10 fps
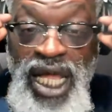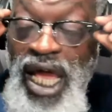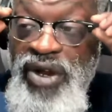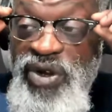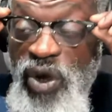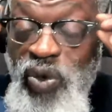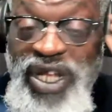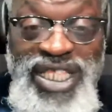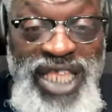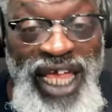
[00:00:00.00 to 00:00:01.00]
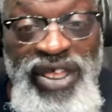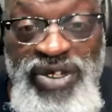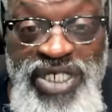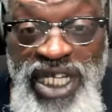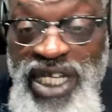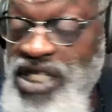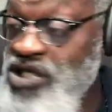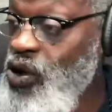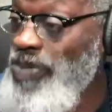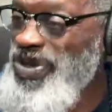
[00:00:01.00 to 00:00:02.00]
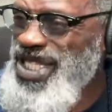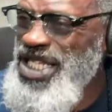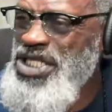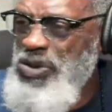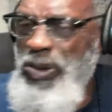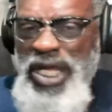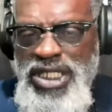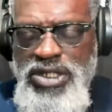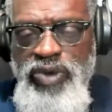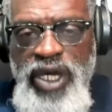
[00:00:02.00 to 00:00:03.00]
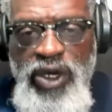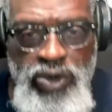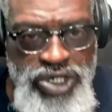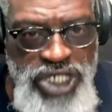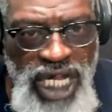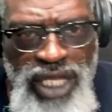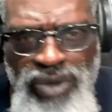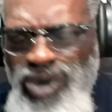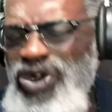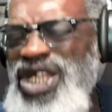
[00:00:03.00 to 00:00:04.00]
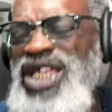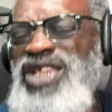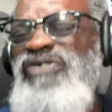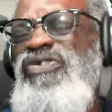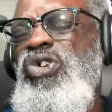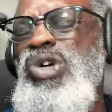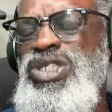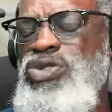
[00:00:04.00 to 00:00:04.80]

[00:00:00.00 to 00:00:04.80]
I don't know what day you're seeing this on, but this week is the week of Kujichagulia where we need to focus